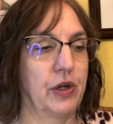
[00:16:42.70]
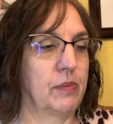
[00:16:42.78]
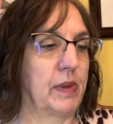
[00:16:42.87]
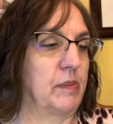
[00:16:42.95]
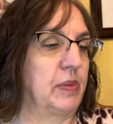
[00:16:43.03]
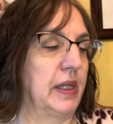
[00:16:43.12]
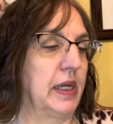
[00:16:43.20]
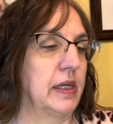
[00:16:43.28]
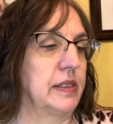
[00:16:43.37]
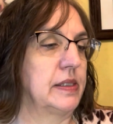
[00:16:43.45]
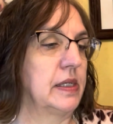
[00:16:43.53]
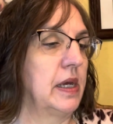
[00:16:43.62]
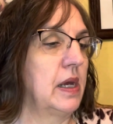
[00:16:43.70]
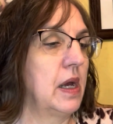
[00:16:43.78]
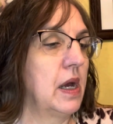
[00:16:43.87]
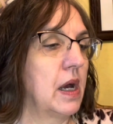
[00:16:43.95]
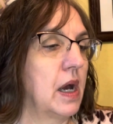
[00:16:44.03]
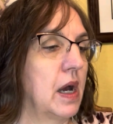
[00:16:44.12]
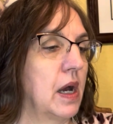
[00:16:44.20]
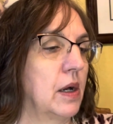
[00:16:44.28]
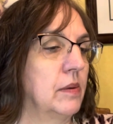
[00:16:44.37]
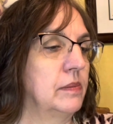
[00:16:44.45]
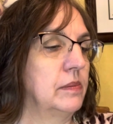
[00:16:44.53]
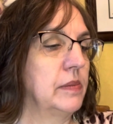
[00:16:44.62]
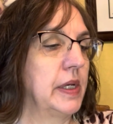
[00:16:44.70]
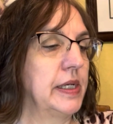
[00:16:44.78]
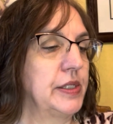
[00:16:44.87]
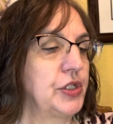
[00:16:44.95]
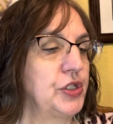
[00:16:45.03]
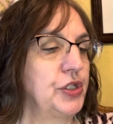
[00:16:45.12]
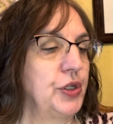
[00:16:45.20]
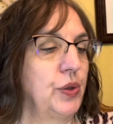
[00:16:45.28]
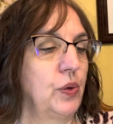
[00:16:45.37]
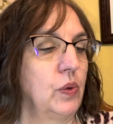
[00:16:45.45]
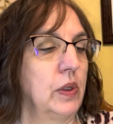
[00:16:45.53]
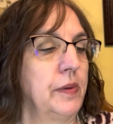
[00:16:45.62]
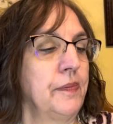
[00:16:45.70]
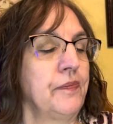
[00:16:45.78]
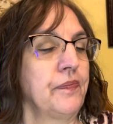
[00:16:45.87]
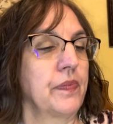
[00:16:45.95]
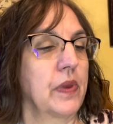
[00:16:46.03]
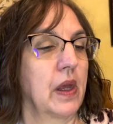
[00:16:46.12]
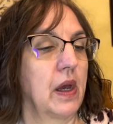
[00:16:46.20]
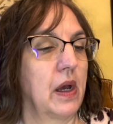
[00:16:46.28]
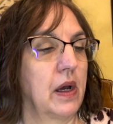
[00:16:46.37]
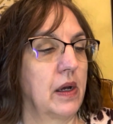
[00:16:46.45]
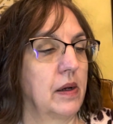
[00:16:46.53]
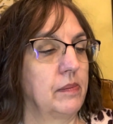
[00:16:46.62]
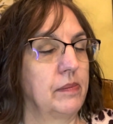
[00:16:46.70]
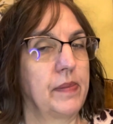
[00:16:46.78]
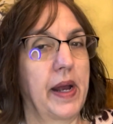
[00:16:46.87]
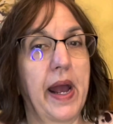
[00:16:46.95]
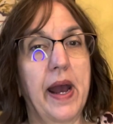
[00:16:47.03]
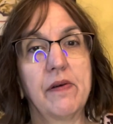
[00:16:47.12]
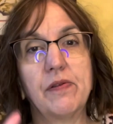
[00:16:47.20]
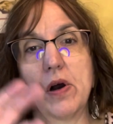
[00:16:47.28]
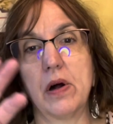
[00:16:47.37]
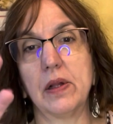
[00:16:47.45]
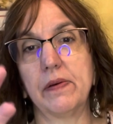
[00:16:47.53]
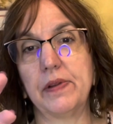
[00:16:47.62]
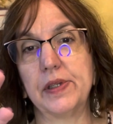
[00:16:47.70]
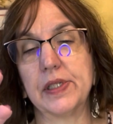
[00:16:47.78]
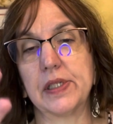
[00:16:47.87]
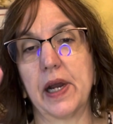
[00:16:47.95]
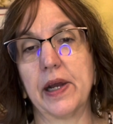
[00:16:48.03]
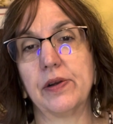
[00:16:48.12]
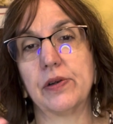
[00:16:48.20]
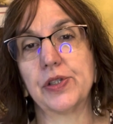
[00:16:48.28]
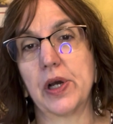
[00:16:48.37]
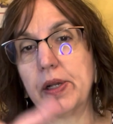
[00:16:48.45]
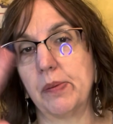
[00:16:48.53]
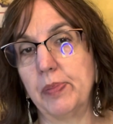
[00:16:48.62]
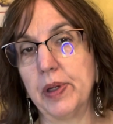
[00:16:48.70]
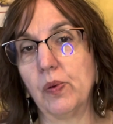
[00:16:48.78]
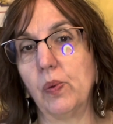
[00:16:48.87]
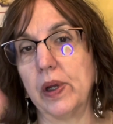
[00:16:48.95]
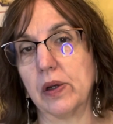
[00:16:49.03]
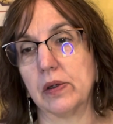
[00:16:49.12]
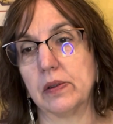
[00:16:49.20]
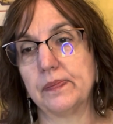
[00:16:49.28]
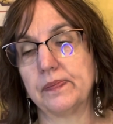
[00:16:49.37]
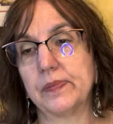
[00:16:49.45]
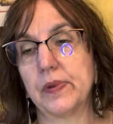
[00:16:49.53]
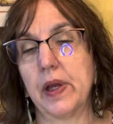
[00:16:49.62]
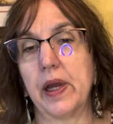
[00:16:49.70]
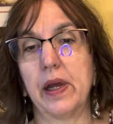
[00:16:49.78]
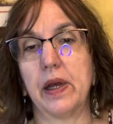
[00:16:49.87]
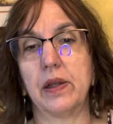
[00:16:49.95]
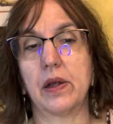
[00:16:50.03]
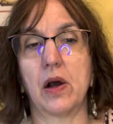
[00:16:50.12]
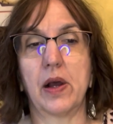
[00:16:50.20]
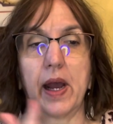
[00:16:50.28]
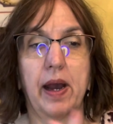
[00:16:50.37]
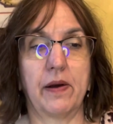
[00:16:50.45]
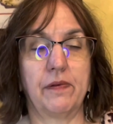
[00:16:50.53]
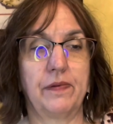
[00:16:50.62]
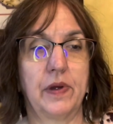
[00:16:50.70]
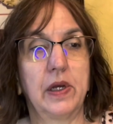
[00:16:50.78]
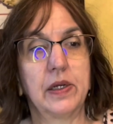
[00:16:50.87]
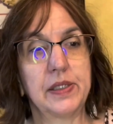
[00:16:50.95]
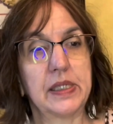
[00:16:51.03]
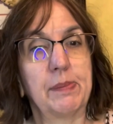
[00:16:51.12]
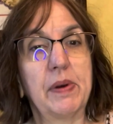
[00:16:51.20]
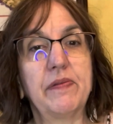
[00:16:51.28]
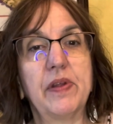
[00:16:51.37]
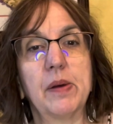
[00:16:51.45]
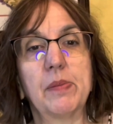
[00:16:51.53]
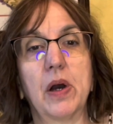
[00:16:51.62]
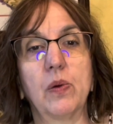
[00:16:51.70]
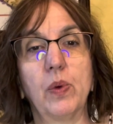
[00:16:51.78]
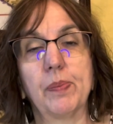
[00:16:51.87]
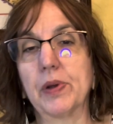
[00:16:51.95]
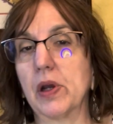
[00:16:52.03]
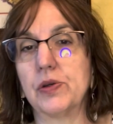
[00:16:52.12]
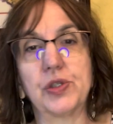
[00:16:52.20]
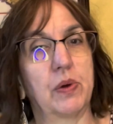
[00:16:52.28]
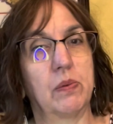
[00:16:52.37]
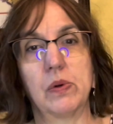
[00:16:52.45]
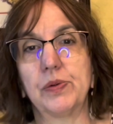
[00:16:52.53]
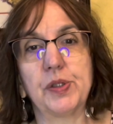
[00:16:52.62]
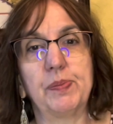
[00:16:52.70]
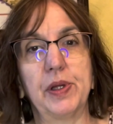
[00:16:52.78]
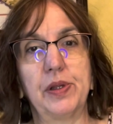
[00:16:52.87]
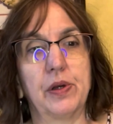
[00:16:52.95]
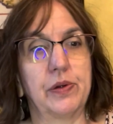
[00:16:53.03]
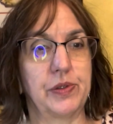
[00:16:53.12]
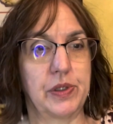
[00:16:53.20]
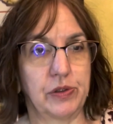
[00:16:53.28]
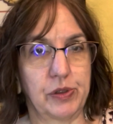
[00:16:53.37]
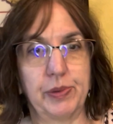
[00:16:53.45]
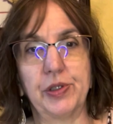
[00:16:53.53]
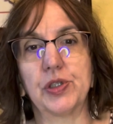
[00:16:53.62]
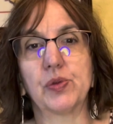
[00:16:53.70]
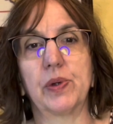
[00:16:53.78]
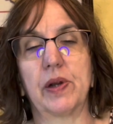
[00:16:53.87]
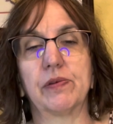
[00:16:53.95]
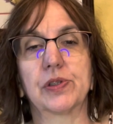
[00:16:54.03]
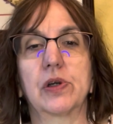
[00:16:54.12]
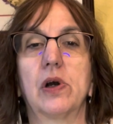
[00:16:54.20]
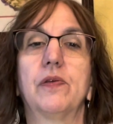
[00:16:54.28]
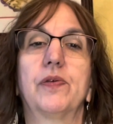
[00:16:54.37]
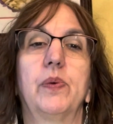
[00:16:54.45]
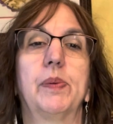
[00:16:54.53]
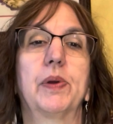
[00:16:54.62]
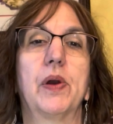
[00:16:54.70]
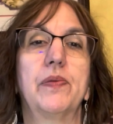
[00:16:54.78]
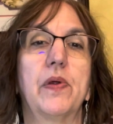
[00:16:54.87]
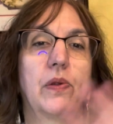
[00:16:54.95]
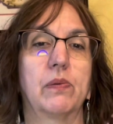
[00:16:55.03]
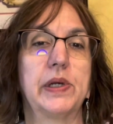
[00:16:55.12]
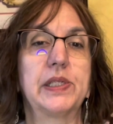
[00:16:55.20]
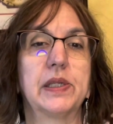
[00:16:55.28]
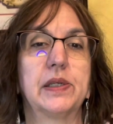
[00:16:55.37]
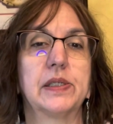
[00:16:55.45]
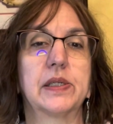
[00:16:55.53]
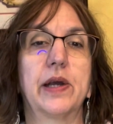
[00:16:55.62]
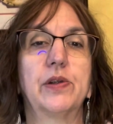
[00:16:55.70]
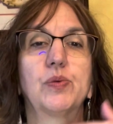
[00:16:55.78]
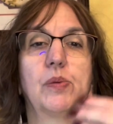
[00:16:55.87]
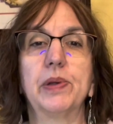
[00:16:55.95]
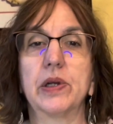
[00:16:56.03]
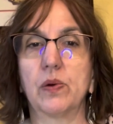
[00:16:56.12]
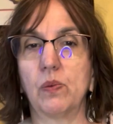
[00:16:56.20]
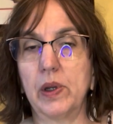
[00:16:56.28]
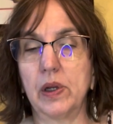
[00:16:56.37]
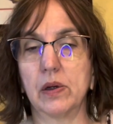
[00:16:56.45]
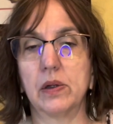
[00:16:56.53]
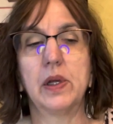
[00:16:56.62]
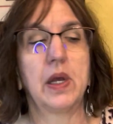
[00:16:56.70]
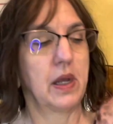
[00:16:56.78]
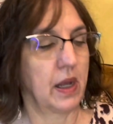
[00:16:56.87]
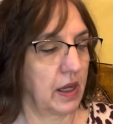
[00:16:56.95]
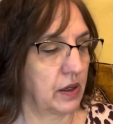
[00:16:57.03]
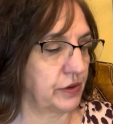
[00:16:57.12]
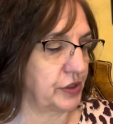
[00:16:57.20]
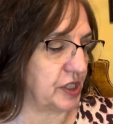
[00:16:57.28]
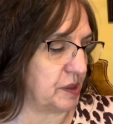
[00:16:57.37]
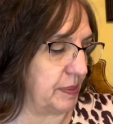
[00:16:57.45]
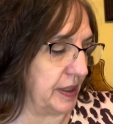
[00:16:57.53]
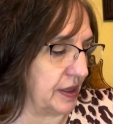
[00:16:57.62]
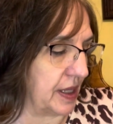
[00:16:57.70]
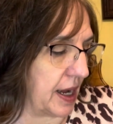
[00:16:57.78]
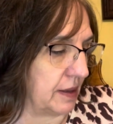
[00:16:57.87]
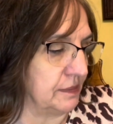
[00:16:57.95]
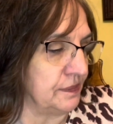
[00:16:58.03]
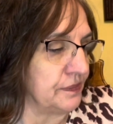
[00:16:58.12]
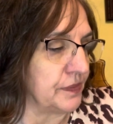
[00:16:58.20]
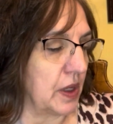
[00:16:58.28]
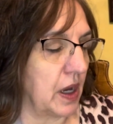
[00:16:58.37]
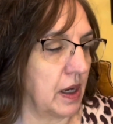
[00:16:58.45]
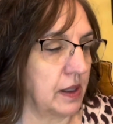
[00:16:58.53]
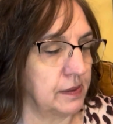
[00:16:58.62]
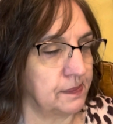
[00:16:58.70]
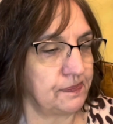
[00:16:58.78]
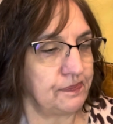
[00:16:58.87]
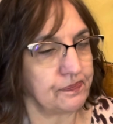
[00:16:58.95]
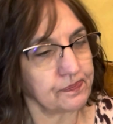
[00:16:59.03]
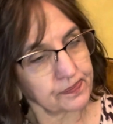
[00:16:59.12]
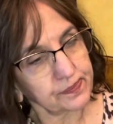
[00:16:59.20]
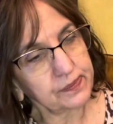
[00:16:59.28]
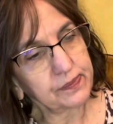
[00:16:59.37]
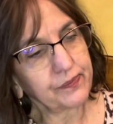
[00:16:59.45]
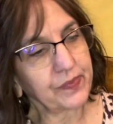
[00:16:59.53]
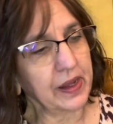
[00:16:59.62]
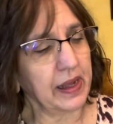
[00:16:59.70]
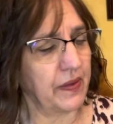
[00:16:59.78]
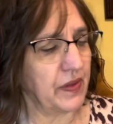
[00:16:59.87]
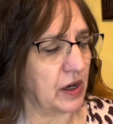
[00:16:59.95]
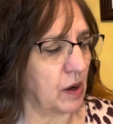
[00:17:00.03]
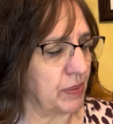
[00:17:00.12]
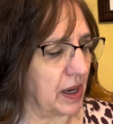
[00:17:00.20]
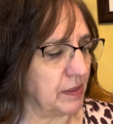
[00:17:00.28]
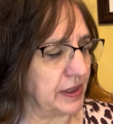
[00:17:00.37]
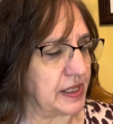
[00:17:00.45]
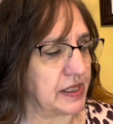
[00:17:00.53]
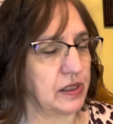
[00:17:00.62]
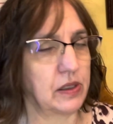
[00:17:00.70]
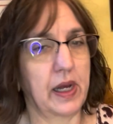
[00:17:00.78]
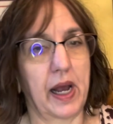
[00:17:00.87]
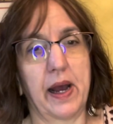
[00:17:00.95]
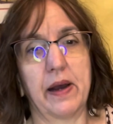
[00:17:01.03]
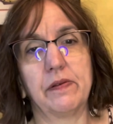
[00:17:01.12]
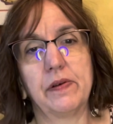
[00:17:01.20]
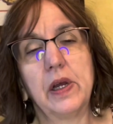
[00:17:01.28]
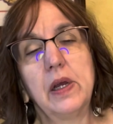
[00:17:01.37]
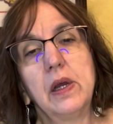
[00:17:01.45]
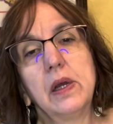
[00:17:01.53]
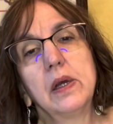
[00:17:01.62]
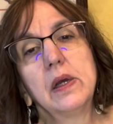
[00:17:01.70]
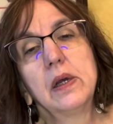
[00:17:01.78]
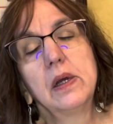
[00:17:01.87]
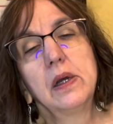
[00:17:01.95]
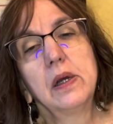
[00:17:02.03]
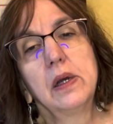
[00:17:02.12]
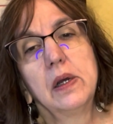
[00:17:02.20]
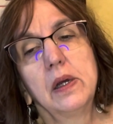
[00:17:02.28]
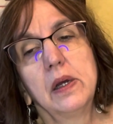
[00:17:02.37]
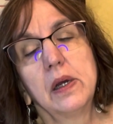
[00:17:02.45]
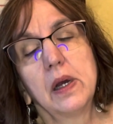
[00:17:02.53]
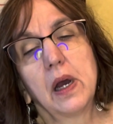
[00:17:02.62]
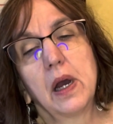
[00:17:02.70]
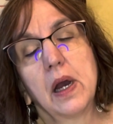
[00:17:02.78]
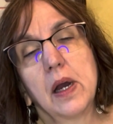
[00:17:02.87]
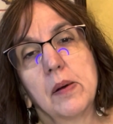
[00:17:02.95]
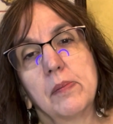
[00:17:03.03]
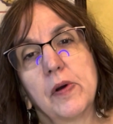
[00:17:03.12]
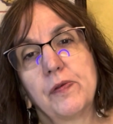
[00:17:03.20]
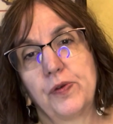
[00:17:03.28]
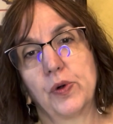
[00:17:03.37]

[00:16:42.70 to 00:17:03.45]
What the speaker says: my plans is to have all of the designers on a big wheel, and I'll have some of them on WhipGo, so I won't spin those. Those will be just whatever's called for WhipGo. And then the rest of the designers will be on a wheel, and I'll just spin that. And then I'll probably still have a full